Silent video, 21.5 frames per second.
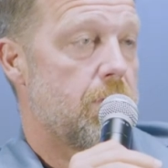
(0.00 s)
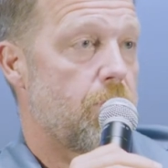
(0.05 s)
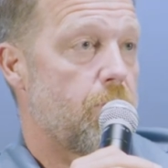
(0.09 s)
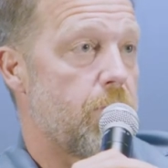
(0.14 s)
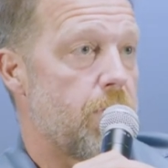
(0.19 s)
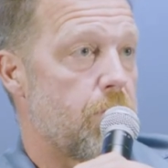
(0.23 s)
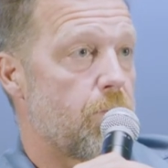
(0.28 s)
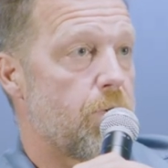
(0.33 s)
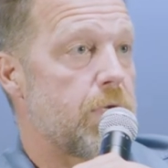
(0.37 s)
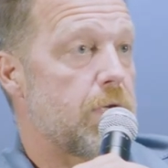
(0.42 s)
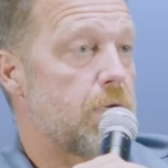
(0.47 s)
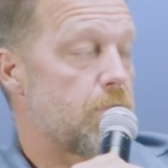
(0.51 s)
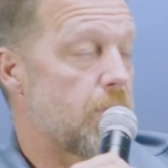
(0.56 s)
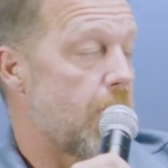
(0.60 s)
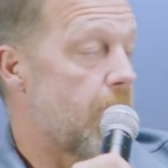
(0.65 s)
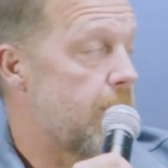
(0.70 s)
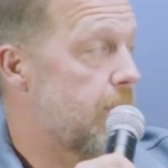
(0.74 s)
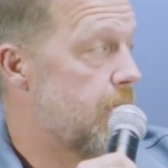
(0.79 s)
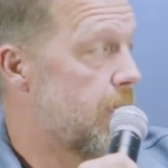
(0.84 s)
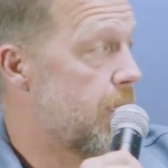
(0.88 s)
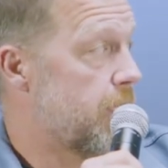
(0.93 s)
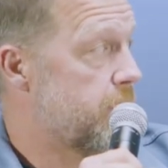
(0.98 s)
We
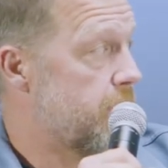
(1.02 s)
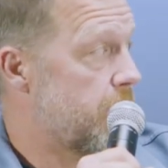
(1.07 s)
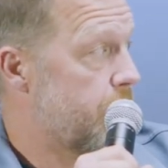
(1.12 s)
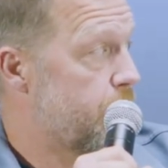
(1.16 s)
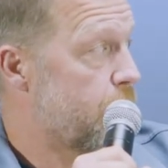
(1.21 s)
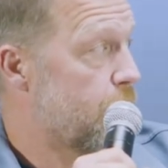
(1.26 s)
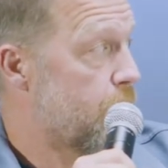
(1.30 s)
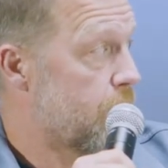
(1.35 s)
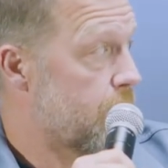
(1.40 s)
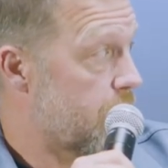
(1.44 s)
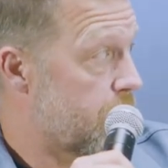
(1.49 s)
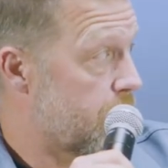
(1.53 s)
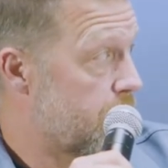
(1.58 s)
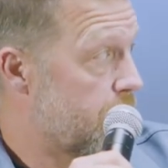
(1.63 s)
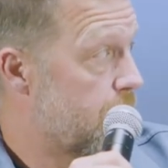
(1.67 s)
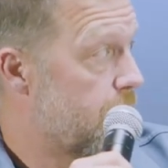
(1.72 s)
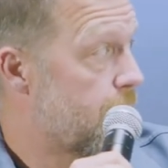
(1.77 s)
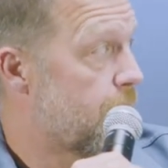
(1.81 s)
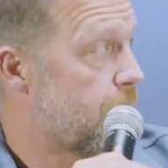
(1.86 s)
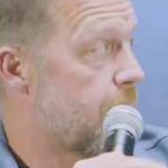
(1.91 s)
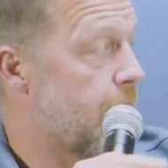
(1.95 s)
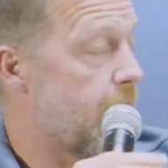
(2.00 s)
reunited on Deadpool
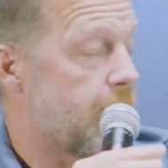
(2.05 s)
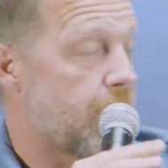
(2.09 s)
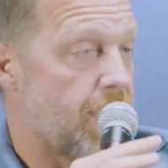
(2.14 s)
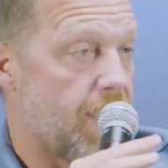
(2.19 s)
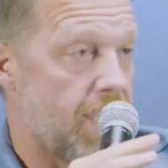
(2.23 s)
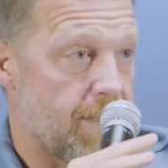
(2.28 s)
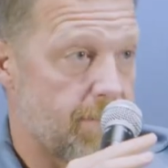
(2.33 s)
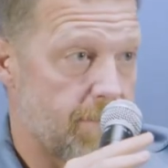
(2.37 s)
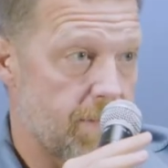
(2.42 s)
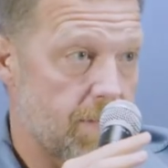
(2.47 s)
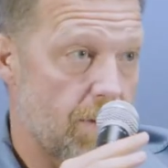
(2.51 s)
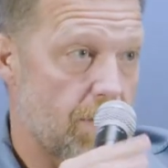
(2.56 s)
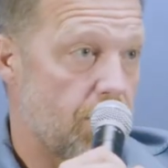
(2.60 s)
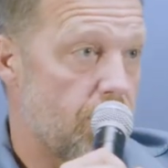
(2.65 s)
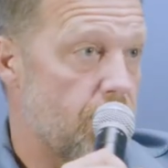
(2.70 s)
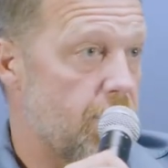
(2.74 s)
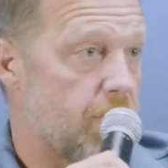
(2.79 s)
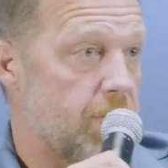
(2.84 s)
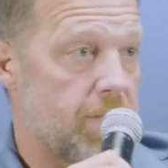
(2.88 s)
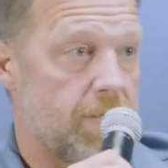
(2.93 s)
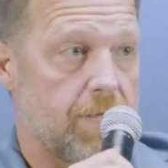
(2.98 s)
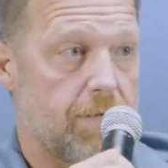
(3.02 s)
two for that cameo.
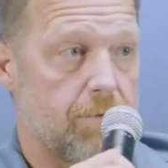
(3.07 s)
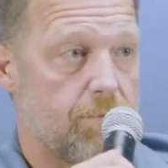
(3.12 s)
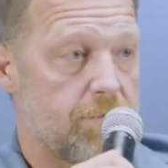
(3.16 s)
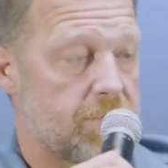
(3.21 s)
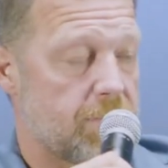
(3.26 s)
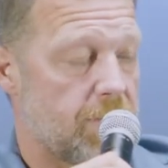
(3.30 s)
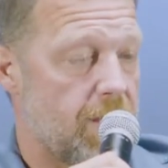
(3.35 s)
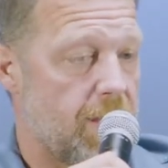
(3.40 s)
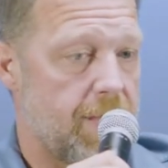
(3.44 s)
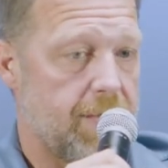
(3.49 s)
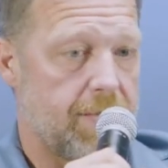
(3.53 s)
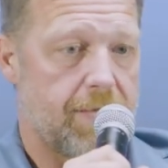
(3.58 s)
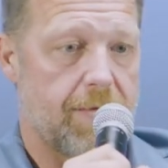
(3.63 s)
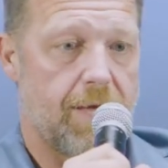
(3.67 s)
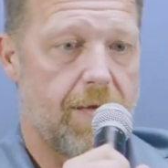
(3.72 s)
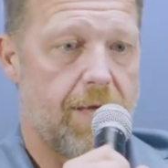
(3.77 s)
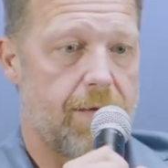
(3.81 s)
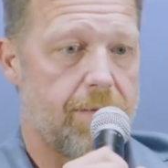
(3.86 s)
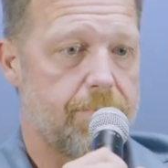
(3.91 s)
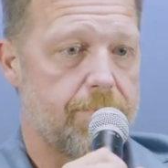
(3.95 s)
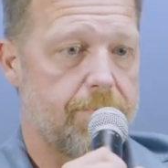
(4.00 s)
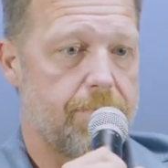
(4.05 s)
And he was like,
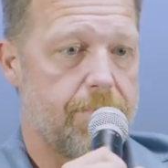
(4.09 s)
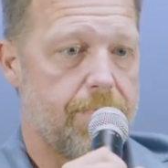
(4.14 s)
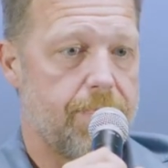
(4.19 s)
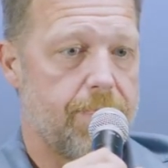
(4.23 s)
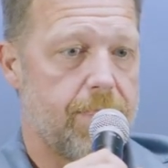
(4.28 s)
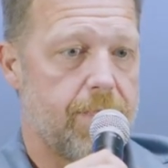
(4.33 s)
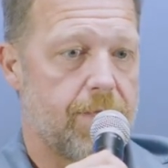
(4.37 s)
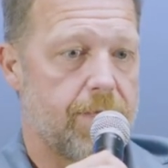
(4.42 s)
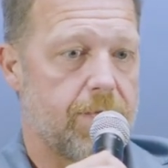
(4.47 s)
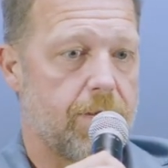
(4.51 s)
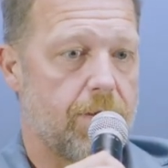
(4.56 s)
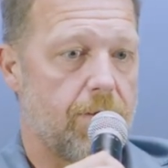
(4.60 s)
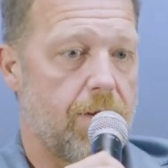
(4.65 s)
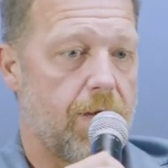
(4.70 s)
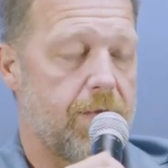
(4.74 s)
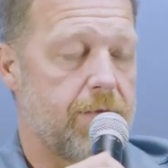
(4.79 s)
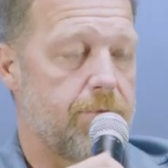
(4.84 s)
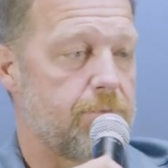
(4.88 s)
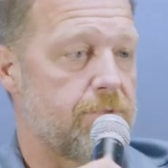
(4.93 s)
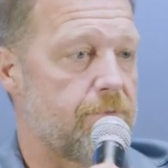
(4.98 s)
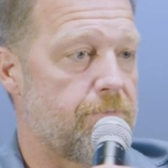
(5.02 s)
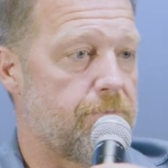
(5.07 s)
um, you know,
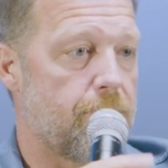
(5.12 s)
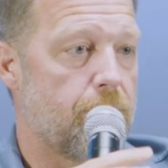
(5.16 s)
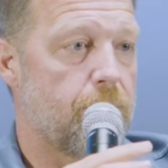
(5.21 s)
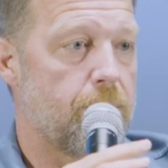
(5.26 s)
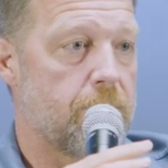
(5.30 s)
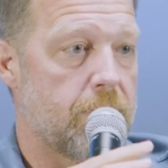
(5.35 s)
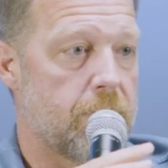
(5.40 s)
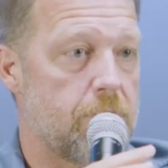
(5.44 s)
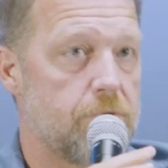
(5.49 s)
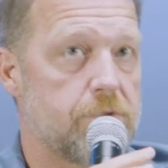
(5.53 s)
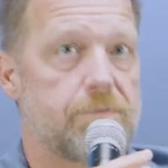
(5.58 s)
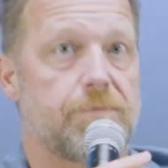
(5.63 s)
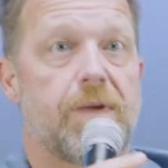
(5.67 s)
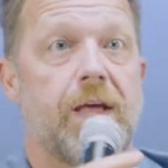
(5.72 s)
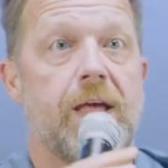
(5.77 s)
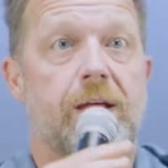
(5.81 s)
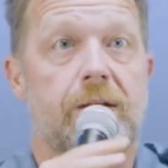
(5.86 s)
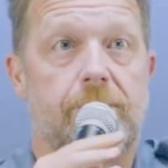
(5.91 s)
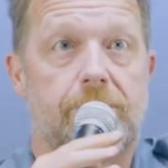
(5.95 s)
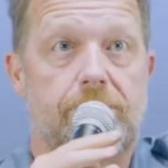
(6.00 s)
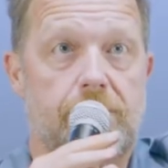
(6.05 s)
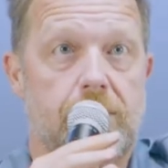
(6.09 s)
he was a f huge
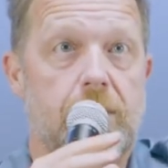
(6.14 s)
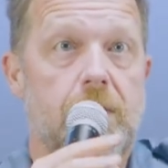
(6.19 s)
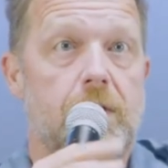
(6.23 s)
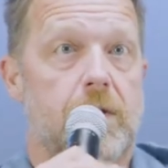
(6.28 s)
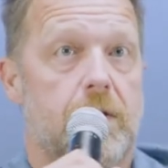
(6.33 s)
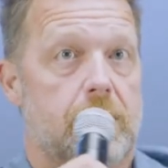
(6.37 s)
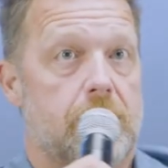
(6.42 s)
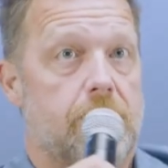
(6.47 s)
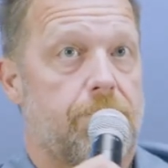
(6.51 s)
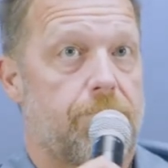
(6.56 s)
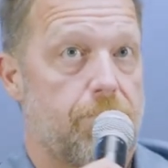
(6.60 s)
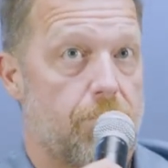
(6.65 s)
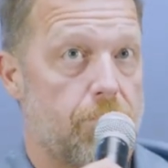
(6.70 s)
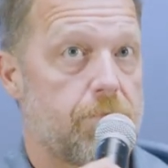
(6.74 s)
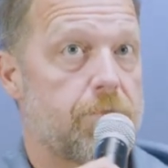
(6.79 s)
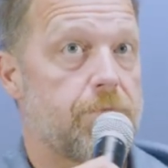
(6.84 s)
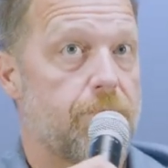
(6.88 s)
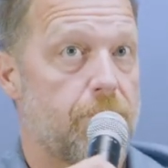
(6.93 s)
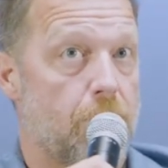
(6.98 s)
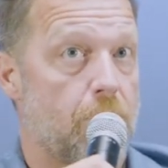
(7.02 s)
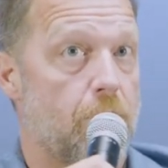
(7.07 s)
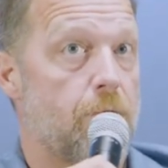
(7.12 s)
fan of the
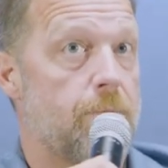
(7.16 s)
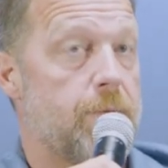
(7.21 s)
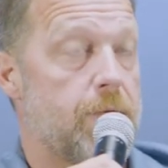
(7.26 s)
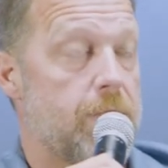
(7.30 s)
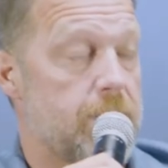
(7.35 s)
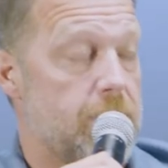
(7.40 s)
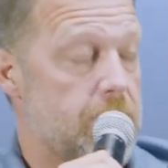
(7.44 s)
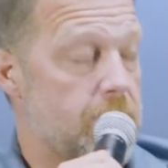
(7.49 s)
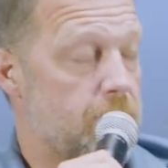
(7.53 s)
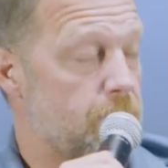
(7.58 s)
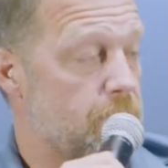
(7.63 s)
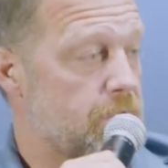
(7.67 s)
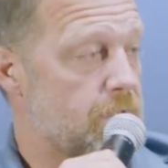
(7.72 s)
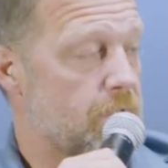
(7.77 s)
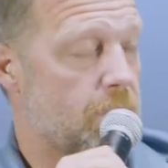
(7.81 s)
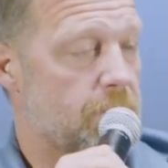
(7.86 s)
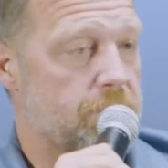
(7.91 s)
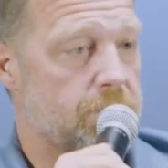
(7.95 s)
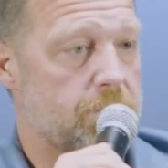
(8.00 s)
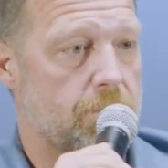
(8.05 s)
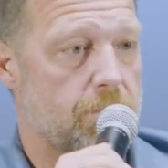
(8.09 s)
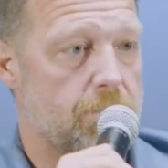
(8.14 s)
first film. And he was
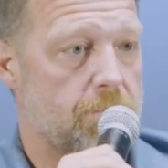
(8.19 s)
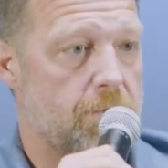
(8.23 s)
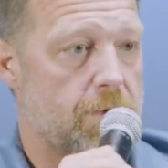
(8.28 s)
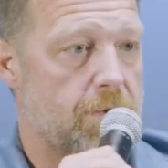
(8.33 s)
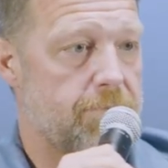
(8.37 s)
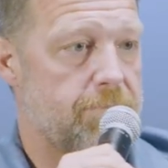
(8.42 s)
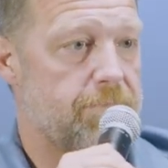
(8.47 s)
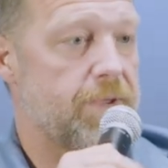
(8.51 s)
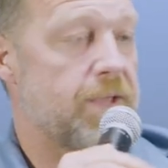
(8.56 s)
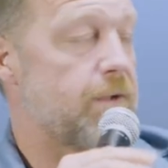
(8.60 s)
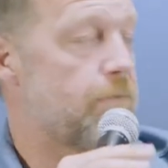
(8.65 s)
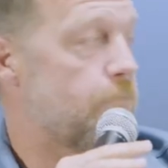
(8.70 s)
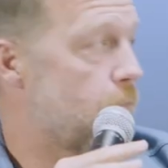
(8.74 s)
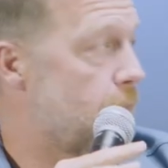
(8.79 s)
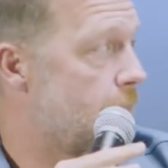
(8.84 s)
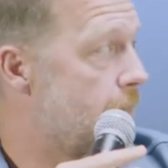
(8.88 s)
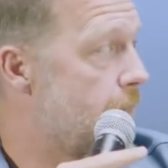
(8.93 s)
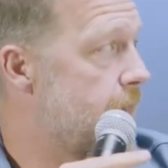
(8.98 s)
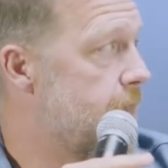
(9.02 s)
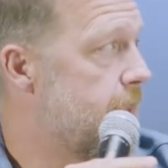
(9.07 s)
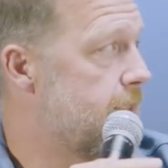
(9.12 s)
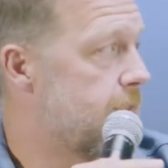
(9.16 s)
also a fan of
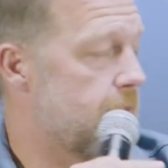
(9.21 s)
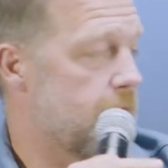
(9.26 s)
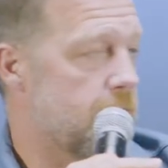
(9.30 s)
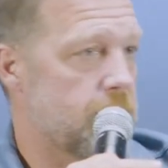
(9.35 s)
Ryan's.